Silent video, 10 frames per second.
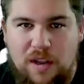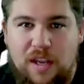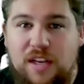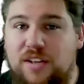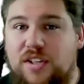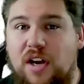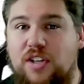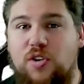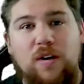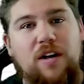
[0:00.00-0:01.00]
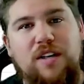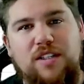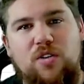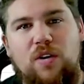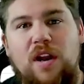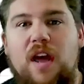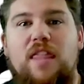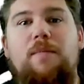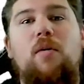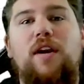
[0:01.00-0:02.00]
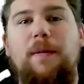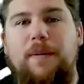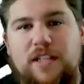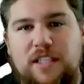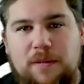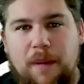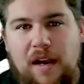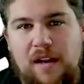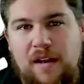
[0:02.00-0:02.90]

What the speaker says: You just got to join our Discord. The more you participate,